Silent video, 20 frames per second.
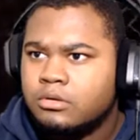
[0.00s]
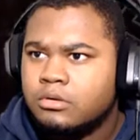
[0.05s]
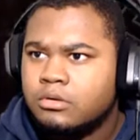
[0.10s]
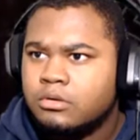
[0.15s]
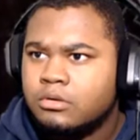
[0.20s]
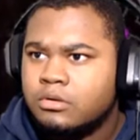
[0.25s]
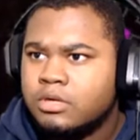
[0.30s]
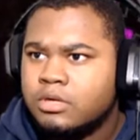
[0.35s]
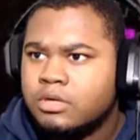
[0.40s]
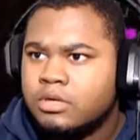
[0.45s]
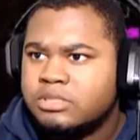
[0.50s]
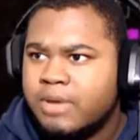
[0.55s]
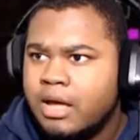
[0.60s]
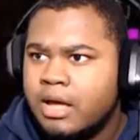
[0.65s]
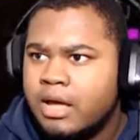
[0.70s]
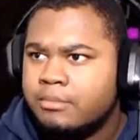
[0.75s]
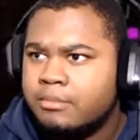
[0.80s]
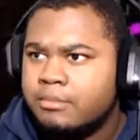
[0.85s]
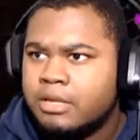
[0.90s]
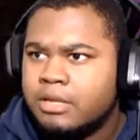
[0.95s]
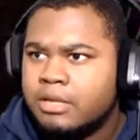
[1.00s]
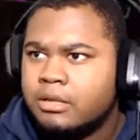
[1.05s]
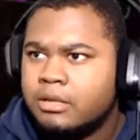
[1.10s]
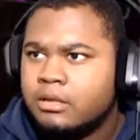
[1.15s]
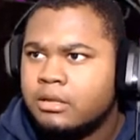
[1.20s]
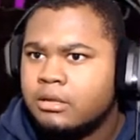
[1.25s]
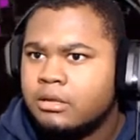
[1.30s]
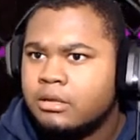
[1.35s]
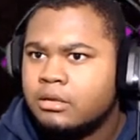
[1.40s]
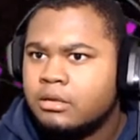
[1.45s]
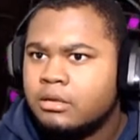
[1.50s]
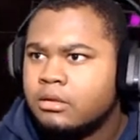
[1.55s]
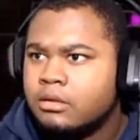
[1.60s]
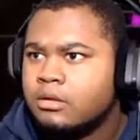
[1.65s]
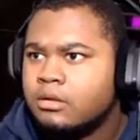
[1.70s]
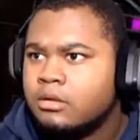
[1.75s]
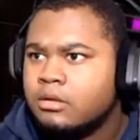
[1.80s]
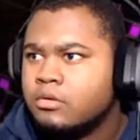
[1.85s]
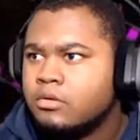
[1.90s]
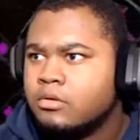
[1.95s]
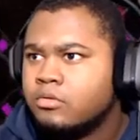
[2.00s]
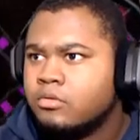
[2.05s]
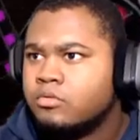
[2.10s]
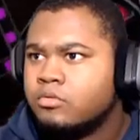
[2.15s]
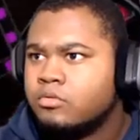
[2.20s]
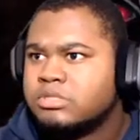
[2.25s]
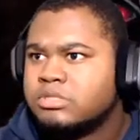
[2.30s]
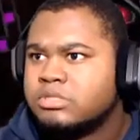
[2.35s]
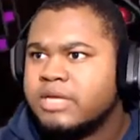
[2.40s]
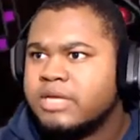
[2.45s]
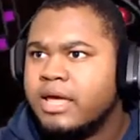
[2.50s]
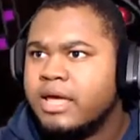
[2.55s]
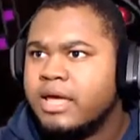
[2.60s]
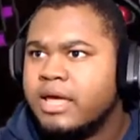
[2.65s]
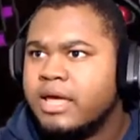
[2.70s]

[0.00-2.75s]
Is he behind me? Where's he at?